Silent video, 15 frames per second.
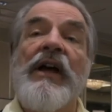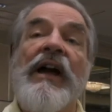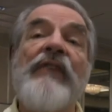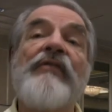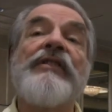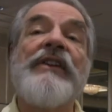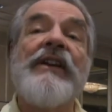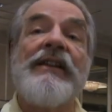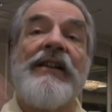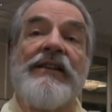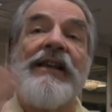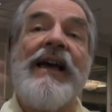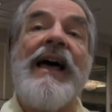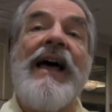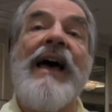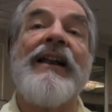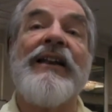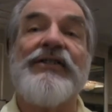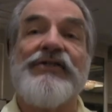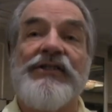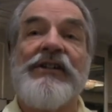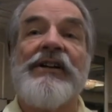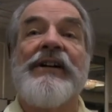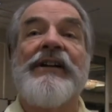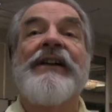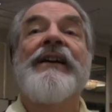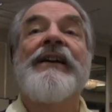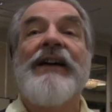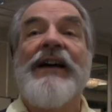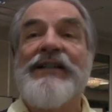Everything that the ALEC's done
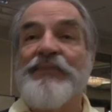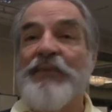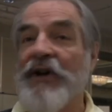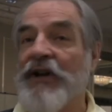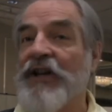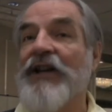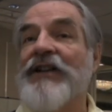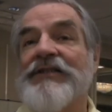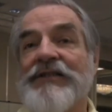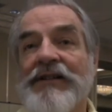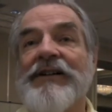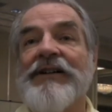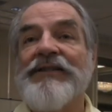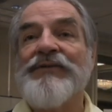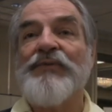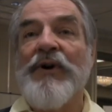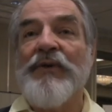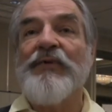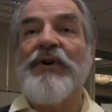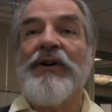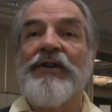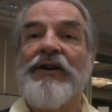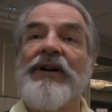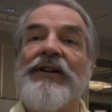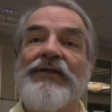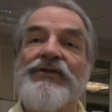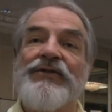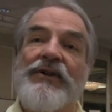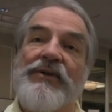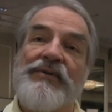has been against us one way or the
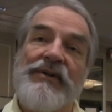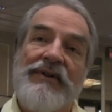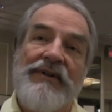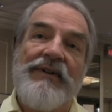other, so